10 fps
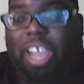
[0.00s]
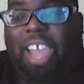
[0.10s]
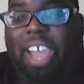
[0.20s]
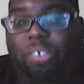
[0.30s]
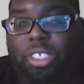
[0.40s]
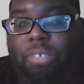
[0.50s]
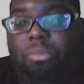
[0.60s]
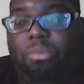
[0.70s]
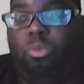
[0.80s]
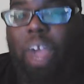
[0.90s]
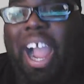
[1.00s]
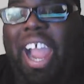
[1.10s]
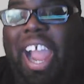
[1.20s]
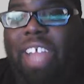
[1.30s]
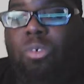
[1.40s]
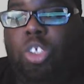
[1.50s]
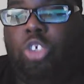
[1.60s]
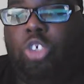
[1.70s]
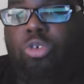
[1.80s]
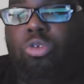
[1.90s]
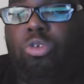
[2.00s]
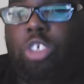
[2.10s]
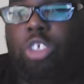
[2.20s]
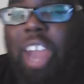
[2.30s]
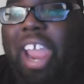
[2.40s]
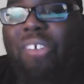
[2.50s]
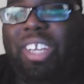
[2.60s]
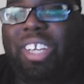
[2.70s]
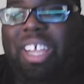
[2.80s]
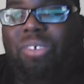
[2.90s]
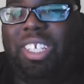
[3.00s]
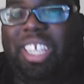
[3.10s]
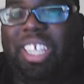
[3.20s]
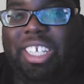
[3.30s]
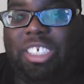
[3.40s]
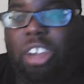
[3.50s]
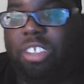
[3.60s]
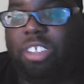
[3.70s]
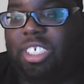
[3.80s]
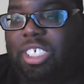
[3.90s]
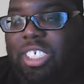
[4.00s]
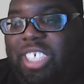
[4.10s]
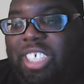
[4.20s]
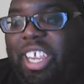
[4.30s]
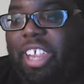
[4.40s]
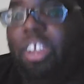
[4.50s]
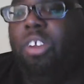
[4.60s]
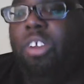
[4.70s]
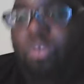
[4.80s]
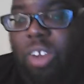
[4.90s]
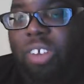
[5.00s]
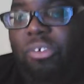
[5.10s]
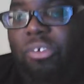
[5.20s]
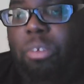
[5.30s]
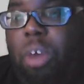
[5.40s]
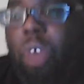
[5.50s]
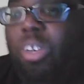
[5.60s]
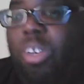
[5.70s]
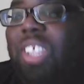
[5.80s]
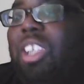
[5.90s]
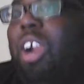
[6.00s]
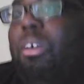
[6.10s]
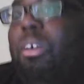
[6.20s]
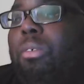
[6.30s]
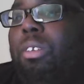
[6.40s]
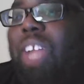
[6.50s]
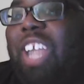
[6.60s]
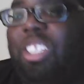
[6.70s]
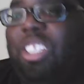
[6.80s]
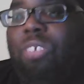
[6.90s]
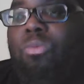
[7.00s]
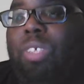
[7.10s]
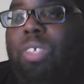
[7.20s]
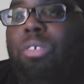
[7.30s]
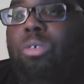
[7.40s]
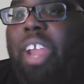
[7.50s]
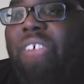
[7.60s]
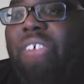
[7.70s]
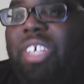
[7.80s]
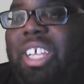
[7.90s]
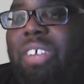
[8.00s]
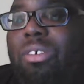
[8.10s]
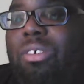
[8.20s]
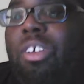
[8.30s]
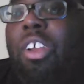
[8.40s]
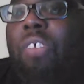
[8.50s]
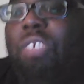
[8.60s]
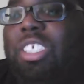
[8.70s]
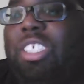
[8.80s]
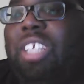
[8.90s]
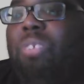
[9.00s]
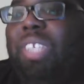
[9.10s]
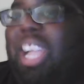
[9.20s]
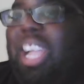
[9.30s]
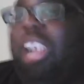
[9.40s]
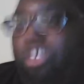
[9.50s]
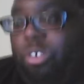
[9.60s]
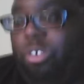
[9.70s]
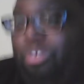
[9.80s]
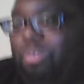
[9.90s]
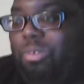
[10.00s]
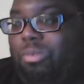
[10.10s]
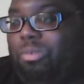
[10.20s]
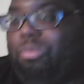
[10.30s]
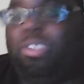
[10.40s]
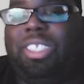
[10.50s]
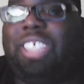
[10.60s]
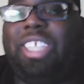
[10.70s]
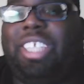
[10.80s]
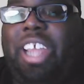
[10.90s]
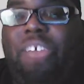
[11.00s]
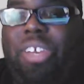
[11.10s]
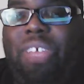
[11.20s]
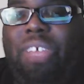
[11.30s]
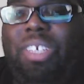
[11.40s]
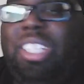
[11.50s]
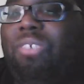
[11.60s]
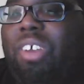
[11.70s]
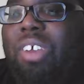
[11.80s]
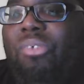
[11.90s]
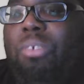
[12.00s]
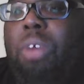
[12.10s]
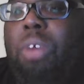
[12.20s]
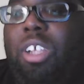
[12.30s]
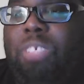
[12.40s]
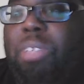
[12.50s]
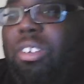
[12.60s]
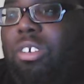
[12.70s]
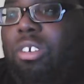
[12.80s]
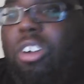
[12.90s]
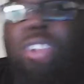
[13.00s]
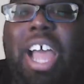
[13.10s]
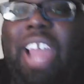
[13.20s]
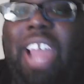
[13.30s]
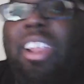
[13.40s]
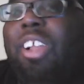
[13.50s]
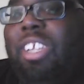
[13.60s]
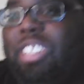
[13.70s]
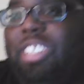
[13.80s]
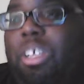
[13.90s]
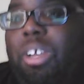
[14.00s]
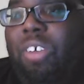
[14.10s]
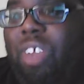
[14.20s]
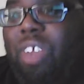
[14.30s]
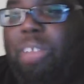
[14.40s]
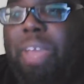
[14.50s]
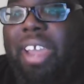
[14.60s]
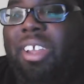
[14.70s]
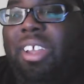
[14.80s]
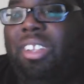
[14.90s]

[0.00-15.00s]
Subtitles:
I have with them. Why would you everything we did this off season said run the football? What is our logic? We do everything for something we not go do. Let's get everything we need to run the football. Let's build on the O line. Let's get another running back.